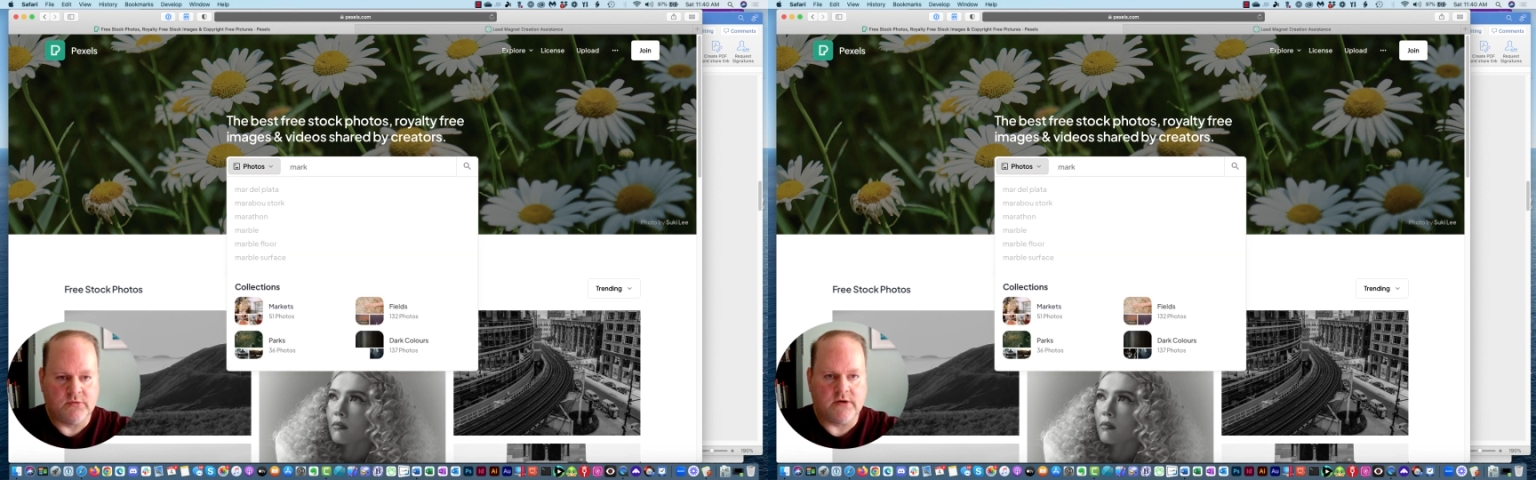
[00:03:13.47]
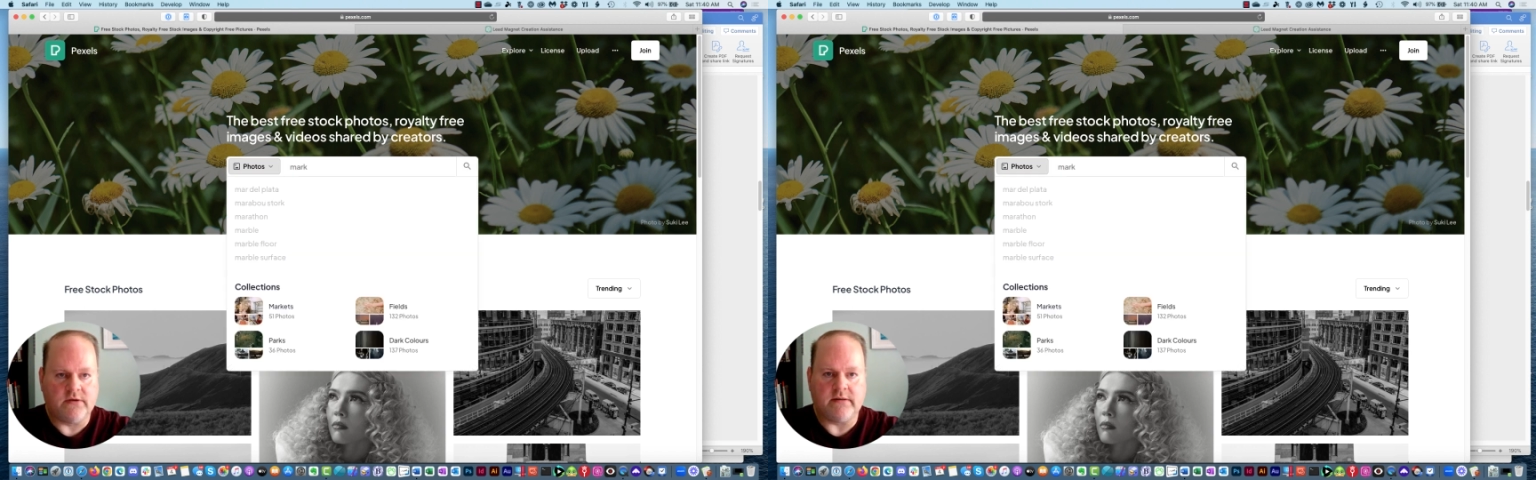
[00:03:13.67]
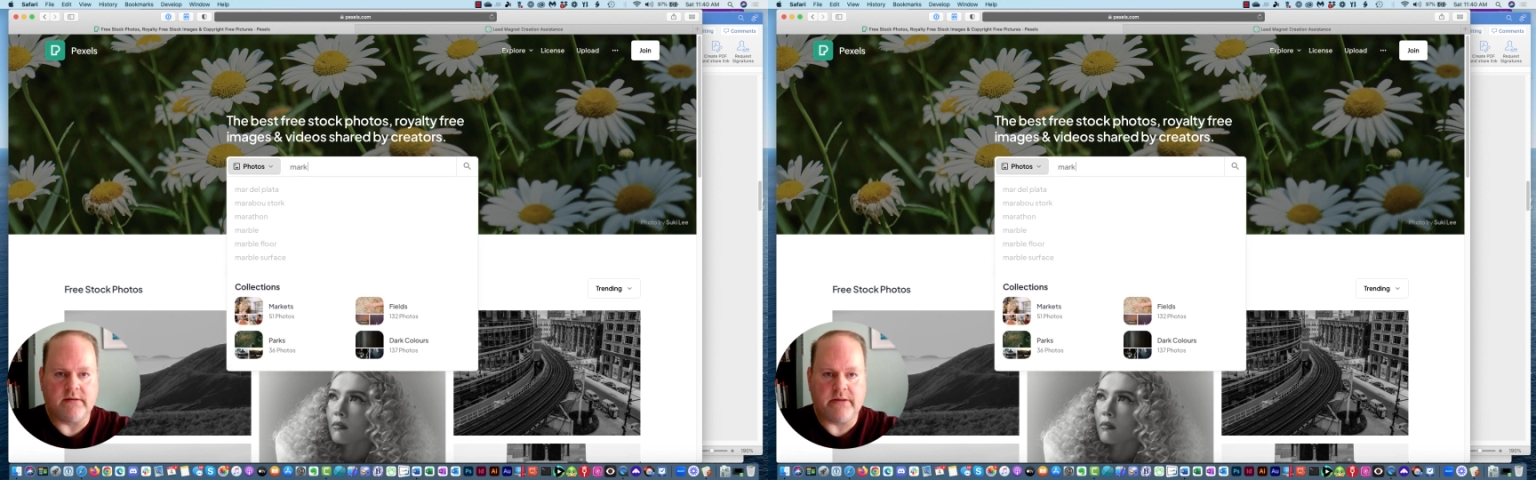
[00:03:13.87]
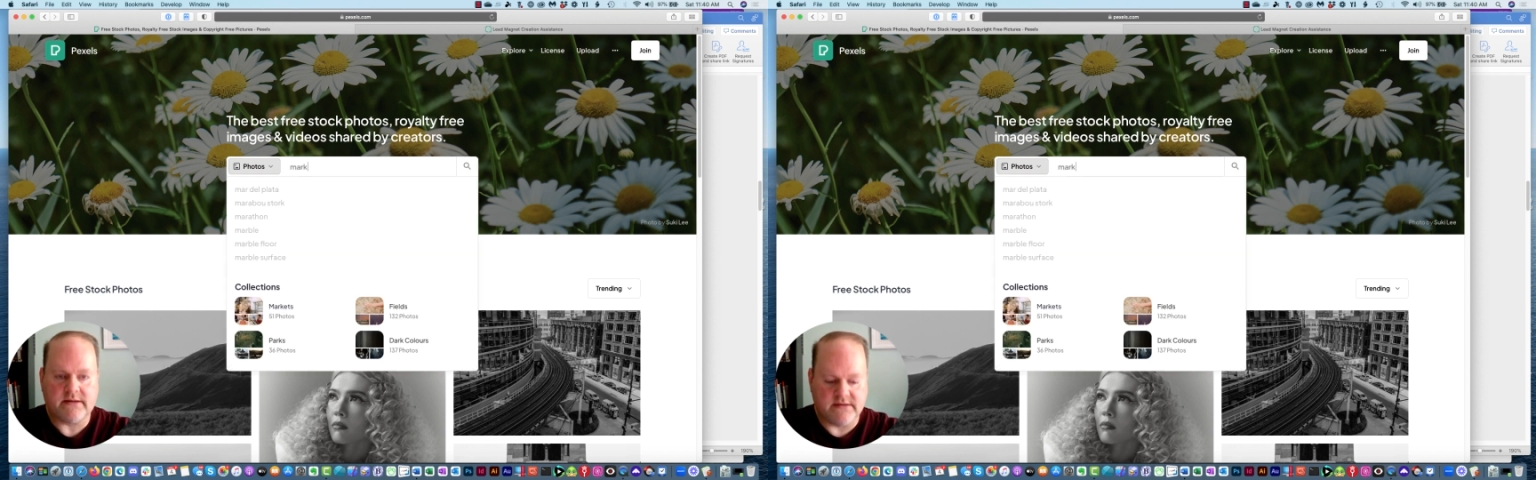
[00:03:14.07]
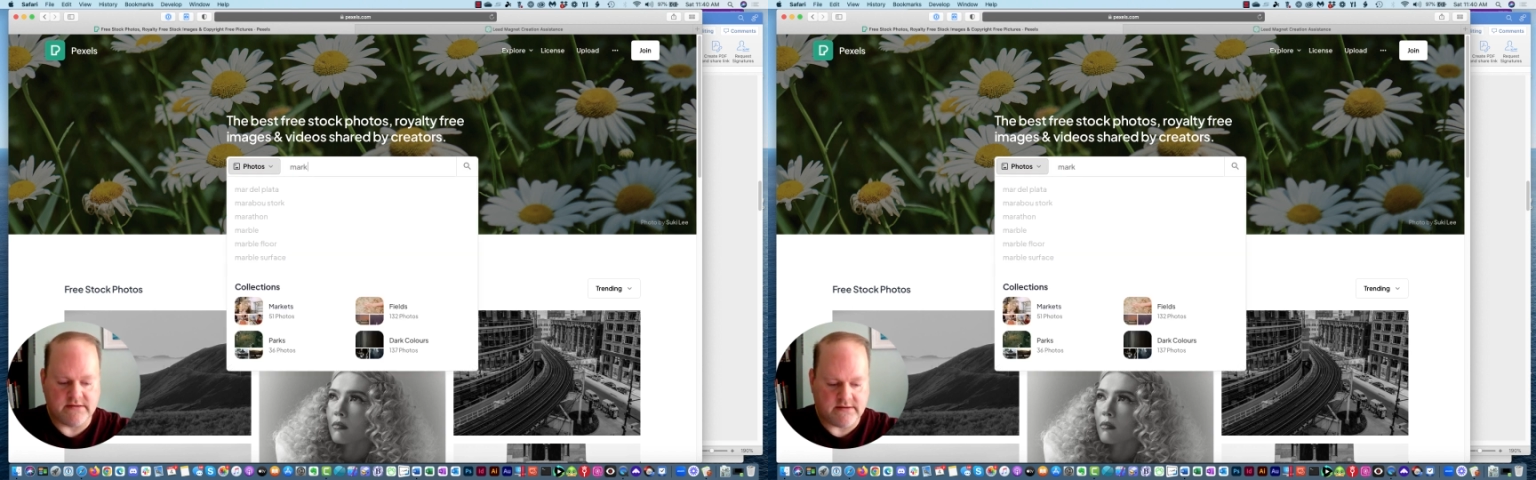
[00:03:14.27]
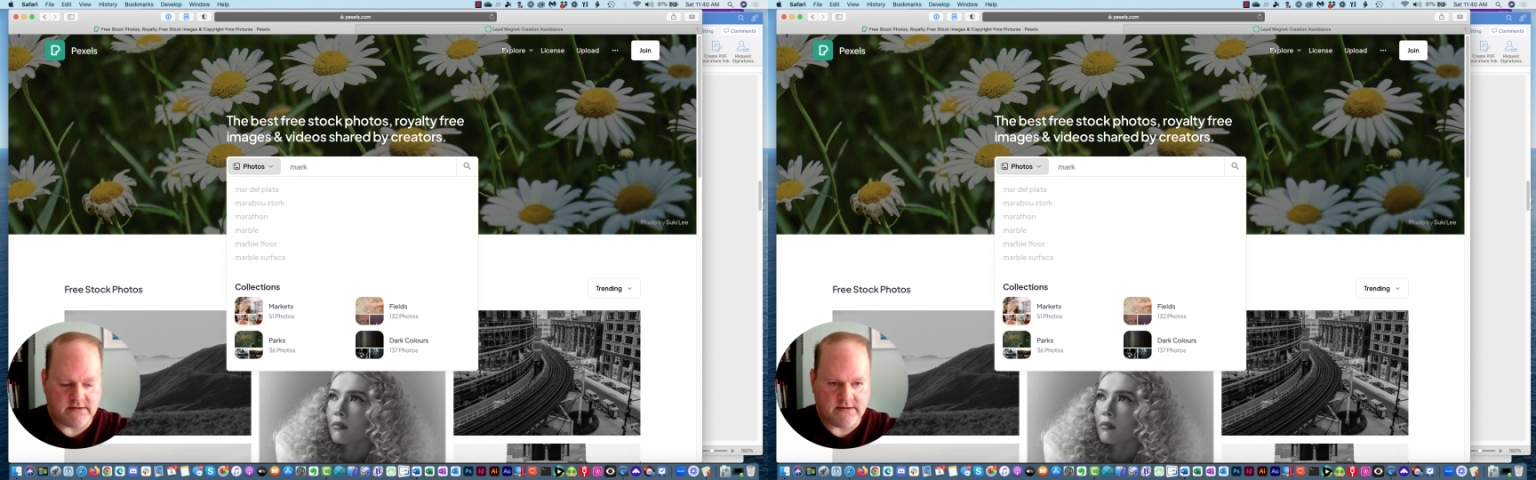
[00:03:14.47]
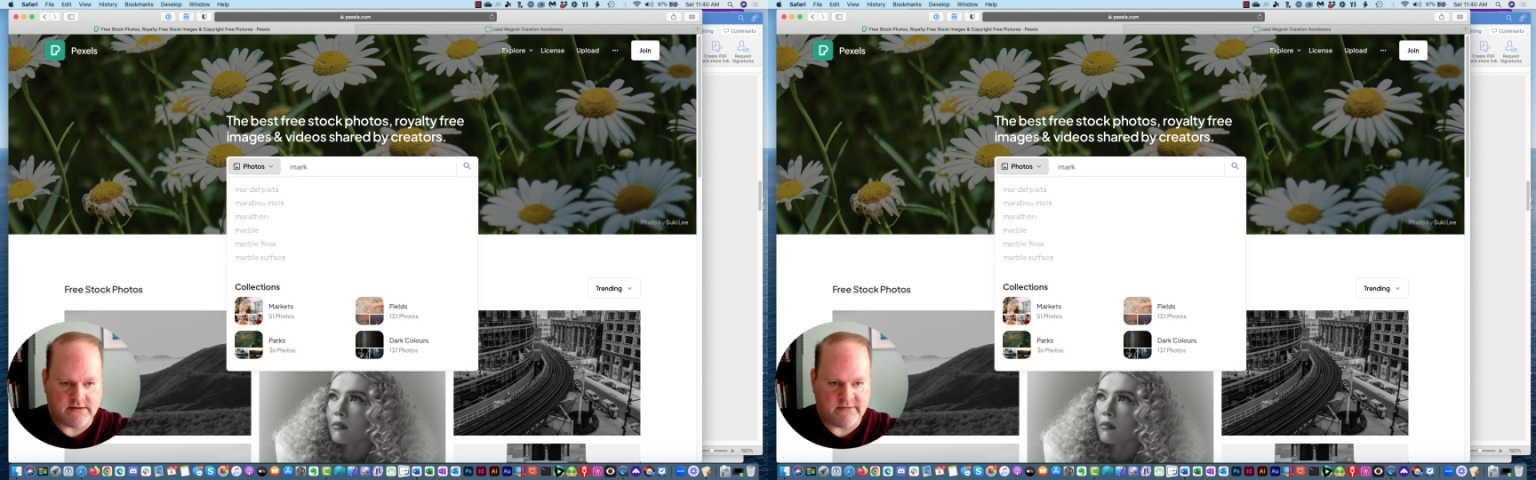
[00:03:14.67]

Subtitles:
going to pexels.com,